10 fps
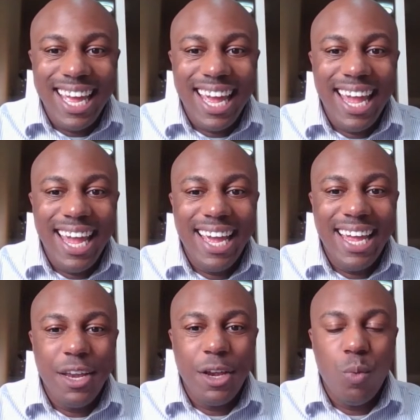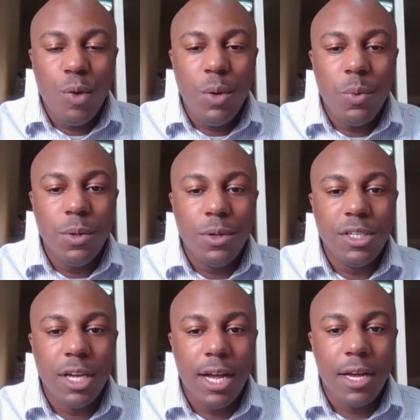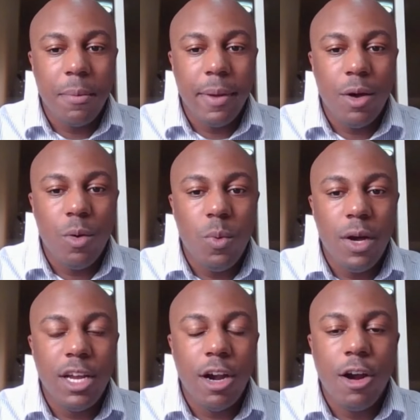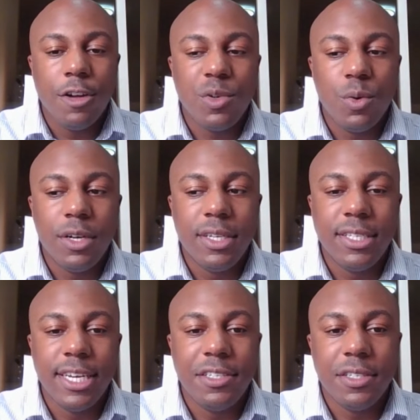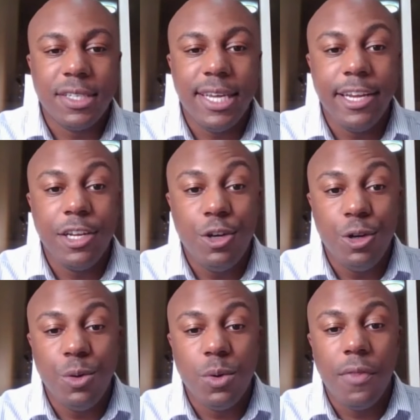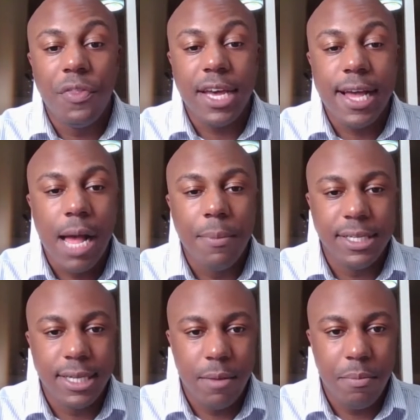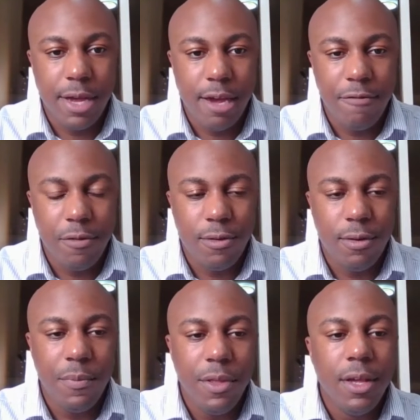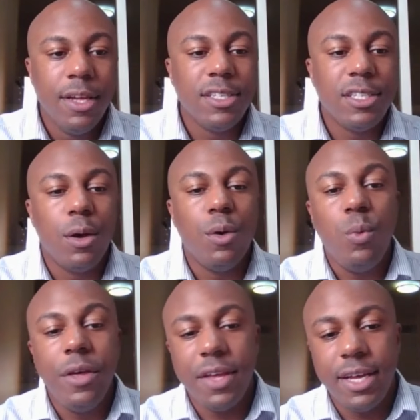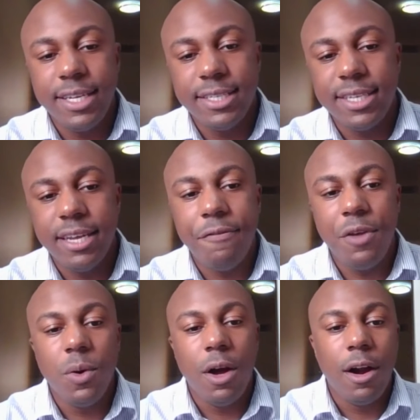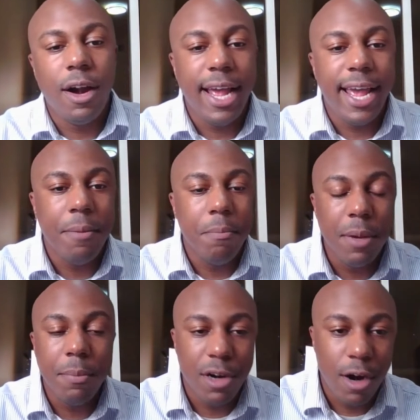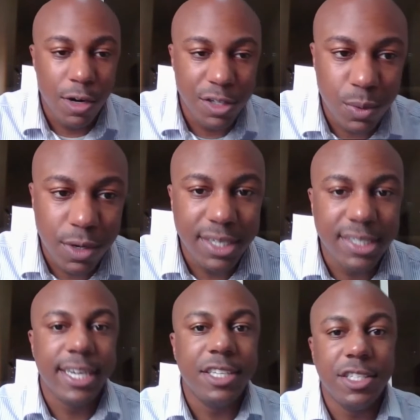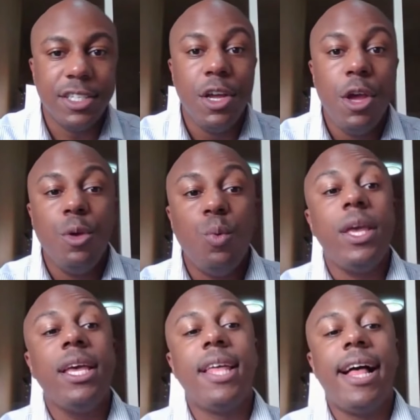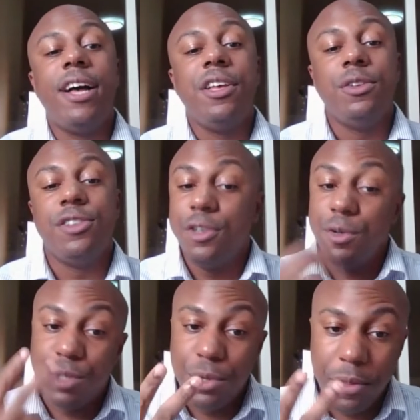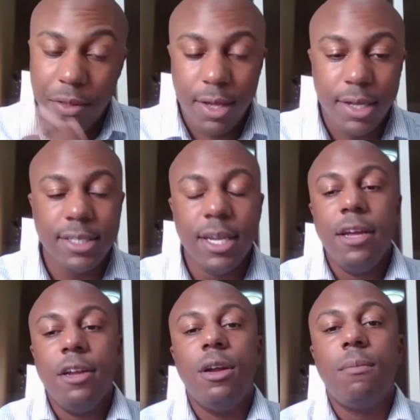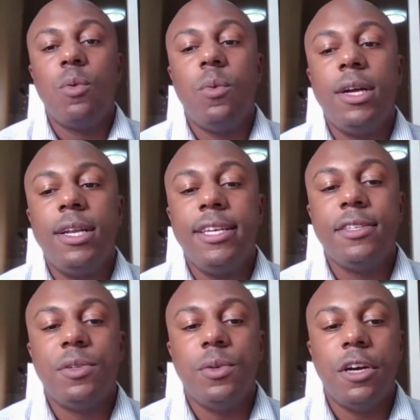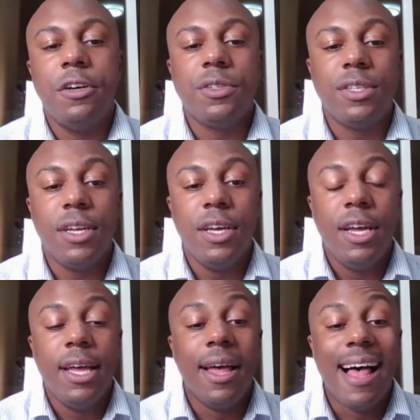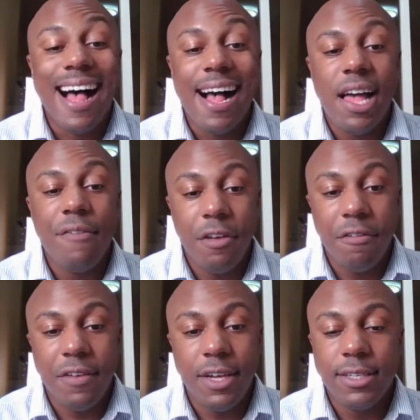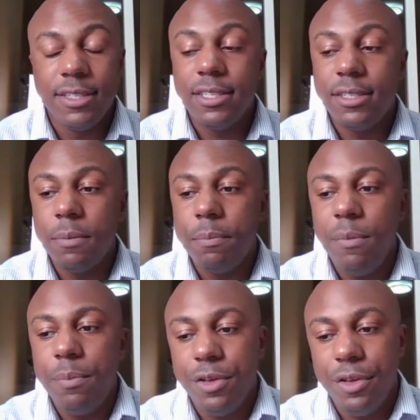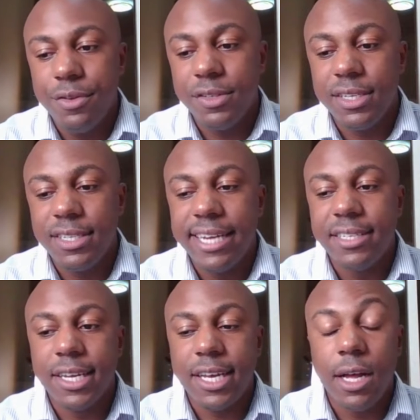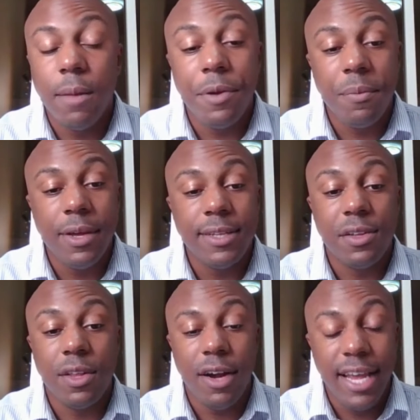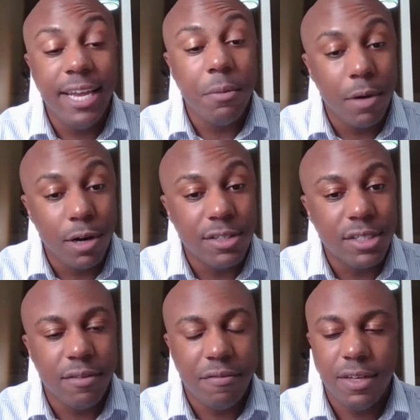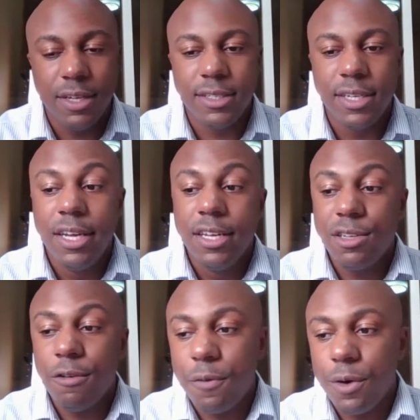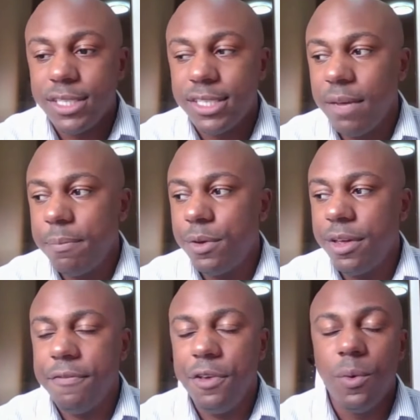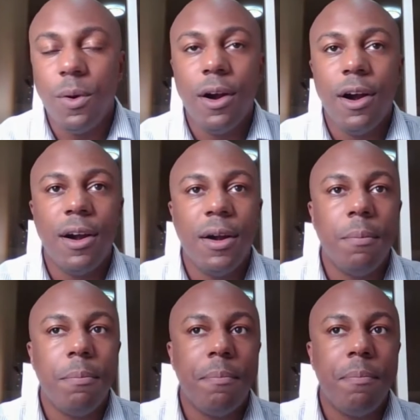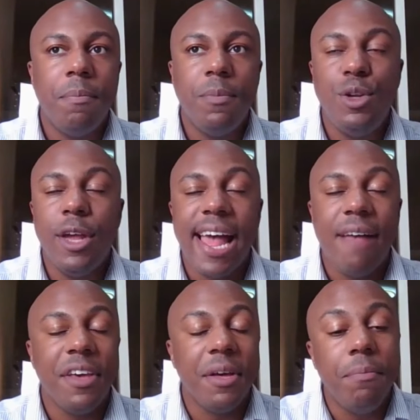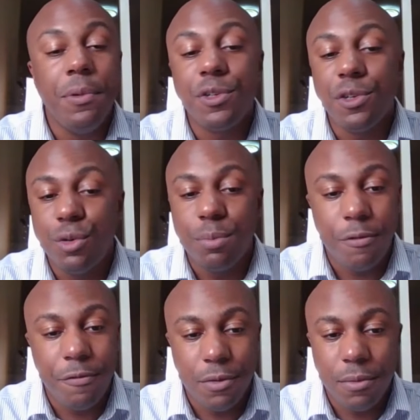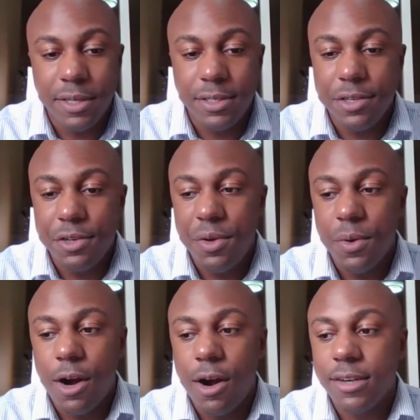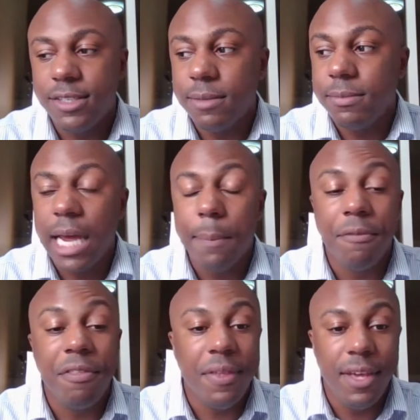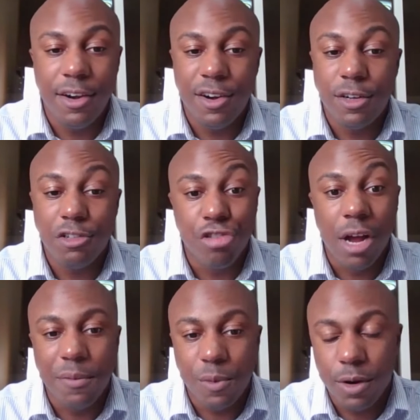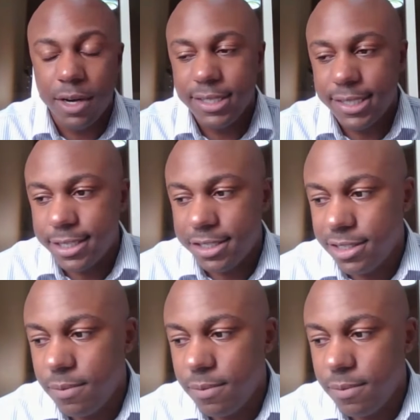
and we will talk about what arts organizations can do on the CommonTime platform. So with us, if you are a member arts organization, we allow you to do two things. Number one is to host live events. Some people use this as an accompaniment to their in-person events. So for example, if you are having a musical performance and you are some type of theater or drama organization,